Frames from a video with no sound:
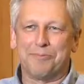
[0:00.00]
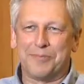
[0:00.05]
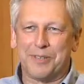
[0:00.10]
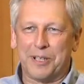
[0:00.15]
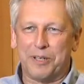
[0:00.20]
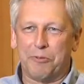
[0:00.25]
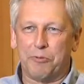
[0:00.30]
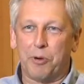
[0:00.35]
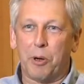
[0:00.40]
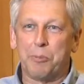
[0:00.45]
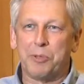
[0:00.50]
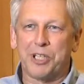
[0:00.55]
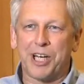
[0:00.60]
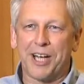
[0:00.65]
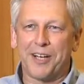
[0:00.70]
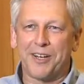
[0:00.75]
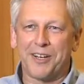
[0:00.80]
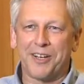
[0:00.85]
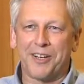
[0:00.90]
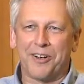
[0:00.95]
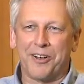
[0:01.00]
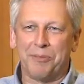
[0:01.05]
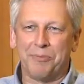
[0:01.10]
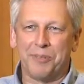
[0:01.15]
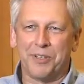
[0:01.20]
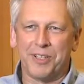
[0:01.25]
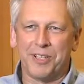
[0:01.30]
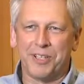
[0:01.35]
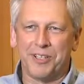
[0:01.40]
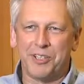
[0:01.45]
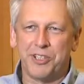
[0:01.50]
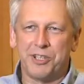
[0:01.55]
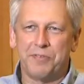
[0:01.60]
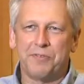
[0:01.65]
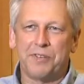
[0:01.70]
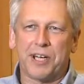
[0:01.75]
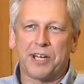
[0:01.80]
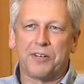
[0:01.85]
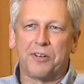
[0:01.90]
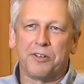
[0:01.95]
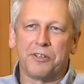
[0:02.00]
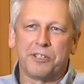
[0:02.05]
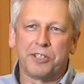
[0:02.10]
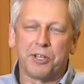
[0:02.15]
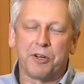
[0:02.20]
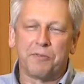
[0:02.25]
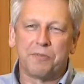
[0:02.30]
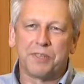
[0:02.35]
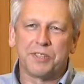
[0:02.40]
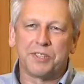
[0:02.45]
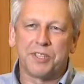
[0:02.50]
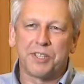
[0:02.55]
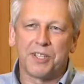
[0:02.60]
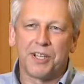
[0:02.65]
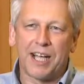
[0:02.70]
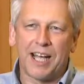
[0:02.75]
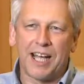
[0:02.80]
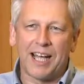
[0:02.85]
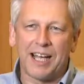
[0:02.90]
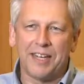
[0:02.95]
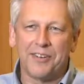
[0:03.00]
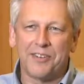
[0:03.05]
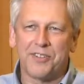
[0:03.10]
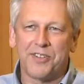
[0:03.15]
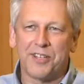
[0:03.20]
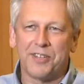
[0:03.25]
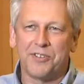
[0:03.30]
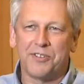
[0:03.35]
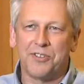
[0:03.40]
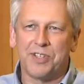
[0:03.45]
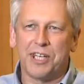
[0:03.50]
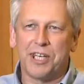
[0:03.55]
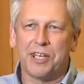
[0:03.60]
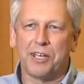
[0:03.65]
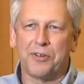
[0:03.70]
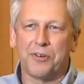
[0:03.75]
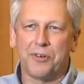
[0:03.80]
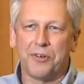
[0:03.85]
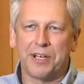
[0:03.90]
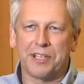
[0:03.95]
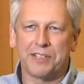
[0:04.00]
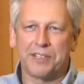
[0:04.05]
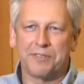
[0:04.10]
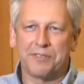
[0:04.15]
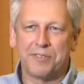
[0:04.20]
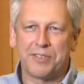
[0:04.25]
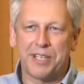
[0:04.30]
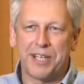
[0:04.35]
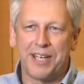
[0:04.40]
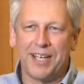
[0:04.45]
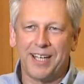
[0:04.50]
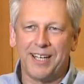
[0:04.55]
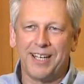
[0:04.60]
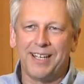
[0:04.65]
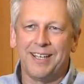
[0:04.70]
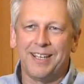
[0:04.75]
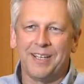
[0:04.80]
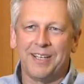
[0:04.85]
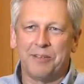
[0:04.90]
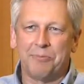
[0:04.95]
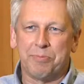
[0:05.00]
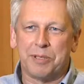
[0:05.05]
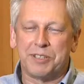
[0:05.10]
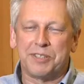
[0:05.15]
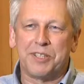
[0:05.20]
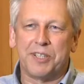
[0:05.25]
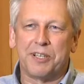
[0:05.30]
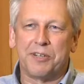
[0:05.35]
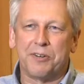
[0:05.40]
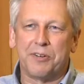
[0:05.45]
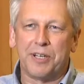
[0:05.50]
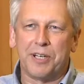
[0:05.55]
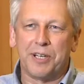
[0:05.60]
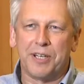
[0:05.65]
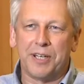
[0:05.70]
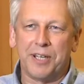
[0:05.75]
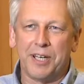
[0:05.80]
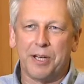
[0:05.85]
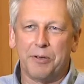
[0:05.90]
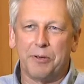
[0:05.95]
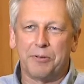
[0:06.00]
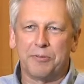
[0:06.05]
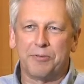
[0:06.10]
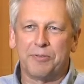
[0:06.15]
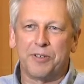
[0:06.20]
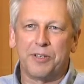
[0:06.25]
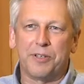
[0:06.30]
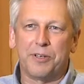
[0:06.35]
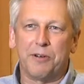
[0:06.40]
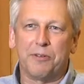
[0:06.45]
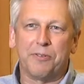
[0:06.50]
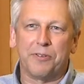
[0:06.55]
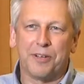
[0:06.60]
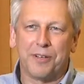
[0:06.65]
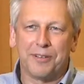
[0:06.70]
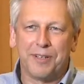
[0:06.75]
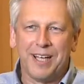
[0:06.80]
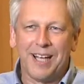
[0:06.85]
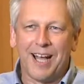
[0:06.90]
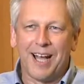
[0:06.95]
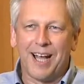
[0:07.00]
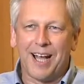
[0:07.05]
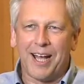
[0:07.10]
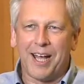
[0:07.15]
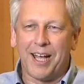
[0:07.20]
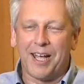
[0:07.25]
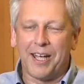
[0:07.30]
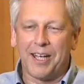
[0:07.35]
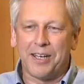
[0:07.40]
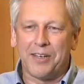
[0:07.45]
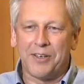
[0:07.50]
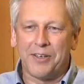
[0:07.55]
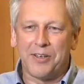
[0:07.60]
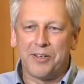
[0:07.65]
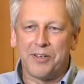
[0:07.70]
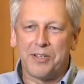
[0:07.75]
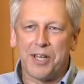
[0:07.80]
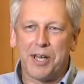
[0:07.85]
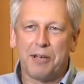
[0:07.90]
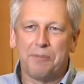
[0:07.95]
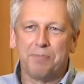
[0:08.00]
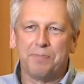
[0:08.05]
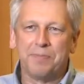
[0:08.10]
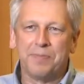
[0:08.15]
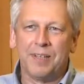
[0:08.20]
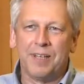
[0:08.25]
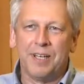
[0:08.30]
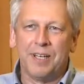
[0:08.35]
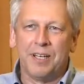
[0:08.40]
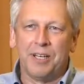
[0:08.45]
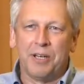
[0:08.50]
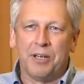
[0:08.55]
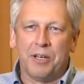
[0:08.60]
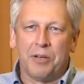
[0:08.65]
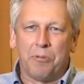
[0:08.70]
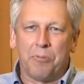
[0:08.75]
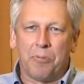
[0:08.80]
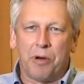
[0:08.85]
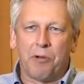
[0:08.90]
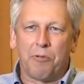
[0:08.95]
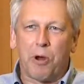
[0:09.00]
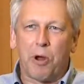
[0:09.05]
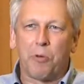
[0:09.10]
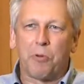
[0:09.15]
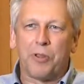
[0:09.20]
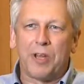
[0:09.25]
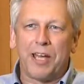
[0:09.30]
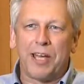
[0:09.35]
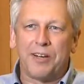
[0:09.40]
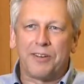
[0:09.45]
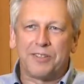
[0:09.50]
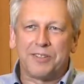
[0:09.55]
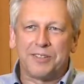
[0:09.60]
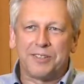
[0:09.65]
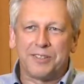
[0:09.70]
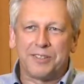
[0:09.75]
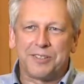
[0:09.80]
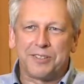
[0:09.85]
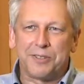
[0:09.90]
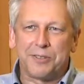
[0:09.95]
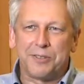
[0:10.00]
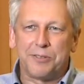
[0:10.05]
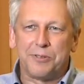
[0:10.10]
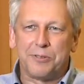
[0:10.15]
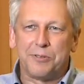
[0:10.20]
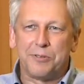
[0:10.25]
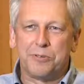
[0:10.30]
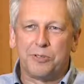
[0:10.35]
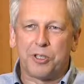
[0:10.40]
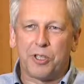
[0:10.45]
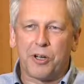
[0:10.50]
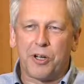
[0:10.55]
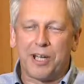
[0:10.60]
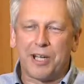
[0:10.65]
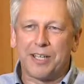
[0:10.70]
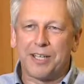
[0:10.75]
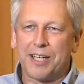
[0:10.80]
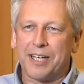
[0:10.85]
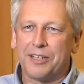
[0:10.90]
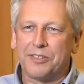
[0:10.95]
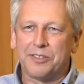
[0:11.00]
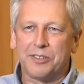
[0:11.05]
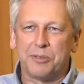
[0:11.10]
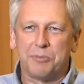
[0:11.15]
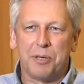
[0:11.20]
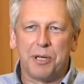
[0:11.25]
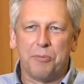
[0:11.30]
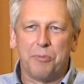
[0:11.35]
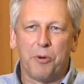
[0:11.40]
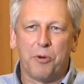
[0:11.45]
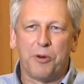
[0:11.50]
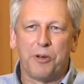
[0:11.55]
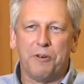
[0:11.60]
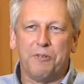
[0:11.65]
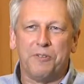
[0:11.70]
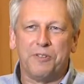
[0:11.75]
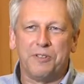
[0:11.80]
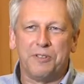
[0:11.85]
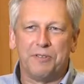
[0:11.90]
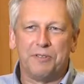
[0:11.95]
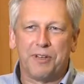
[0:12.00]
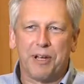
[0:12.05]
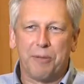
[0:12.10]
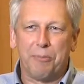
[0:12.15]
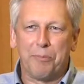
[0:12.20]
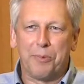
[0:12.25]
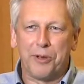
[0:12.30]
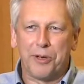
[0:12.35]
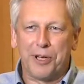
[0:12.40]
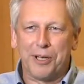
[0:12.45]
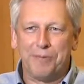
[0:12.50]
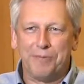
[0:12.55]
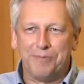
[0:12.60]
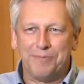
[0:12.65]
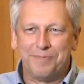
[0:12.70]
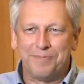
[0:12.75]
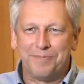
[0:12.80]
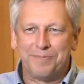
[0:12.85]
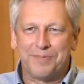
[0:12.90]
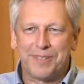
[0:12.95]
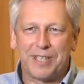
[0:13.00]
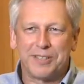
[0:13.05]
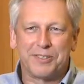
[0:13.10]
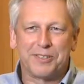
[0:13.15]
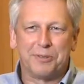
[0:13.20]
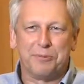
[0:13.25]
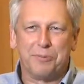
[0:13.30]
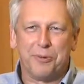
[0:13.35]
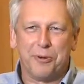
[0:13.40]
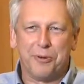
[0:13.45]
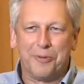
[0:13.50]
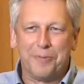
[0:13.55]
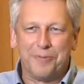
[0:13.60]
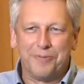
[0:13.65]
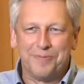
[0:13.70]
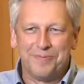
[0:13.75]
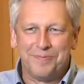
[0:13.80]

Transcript: uh, Rob Shaddock. I'm the Chief Technology Officer at uh, TE Connectivity, based here in uh, Philadelphia. And um, my role there is to try and get us to be a more innovative company. That's simple.